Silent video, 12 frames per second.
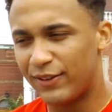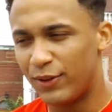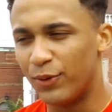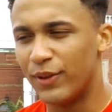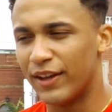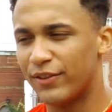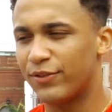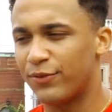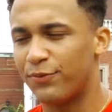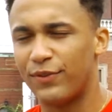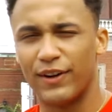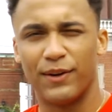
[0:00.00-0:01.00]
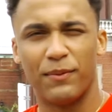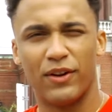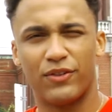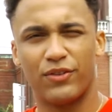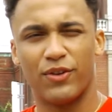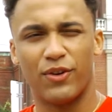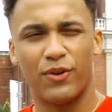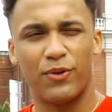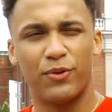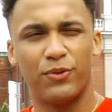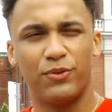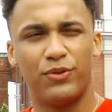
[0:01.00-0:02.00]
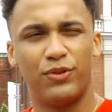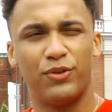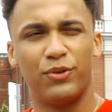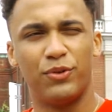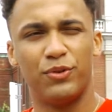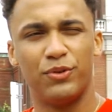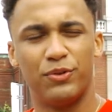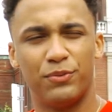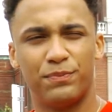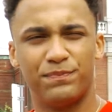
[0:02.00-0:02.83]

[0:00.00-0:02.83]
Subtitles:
do this very much so to